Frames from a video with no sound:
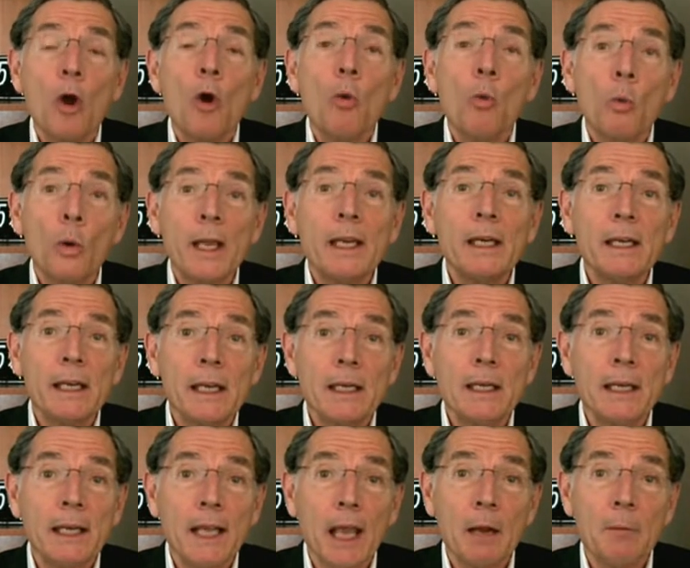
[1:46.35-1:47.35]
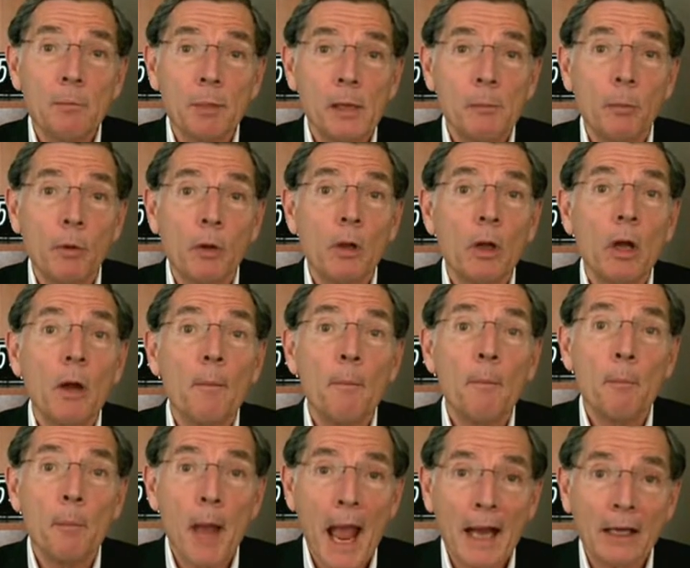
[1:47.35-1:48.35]
We need to get people
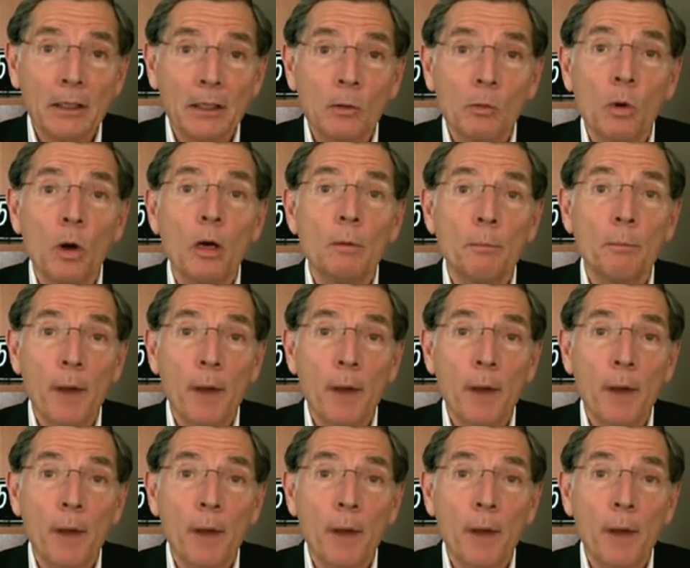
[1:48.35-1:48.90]
back to work,